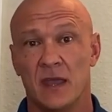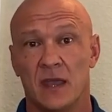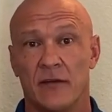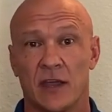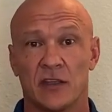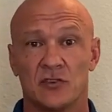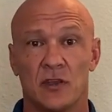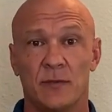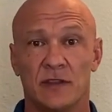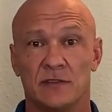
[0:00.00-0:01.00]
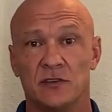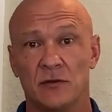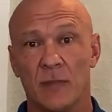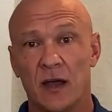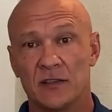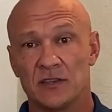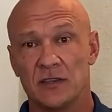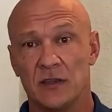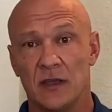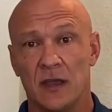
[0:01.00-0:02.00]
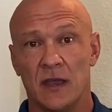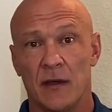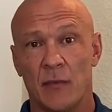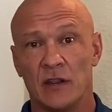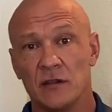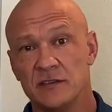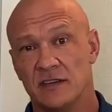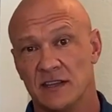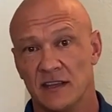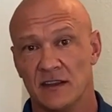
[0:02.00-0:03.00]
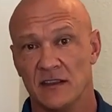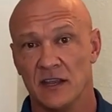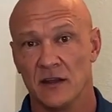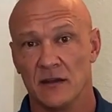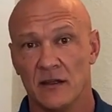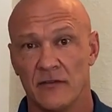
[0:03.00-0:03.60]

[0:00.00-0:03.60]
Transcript: If I contributed too much, I would lose it at the end of the year.